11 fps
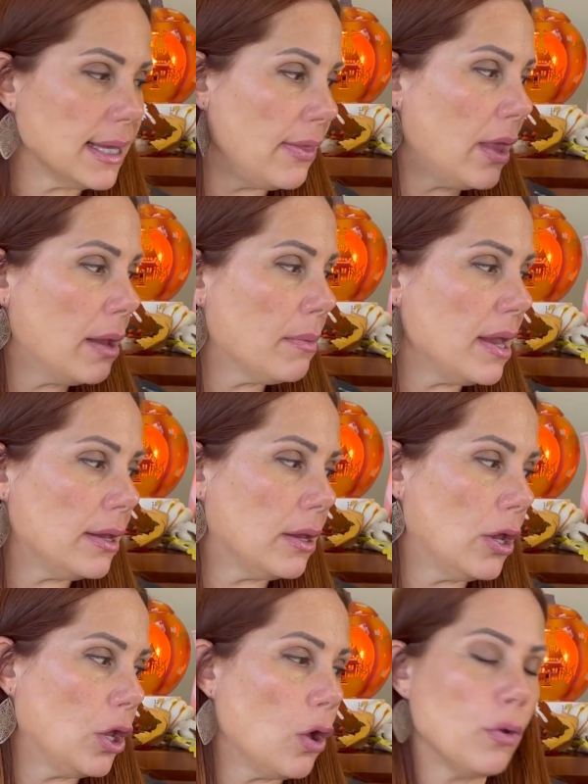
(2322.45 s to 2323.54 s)
And then I might
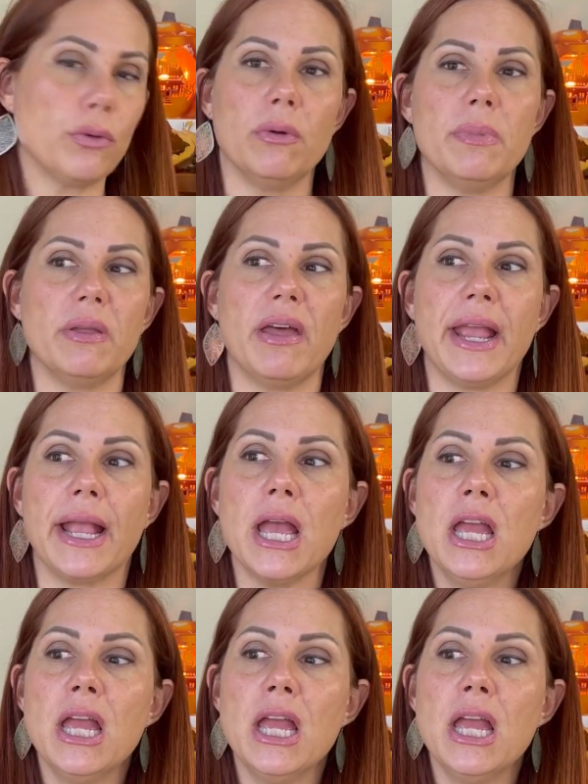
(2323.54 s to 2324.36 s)
go through and be like,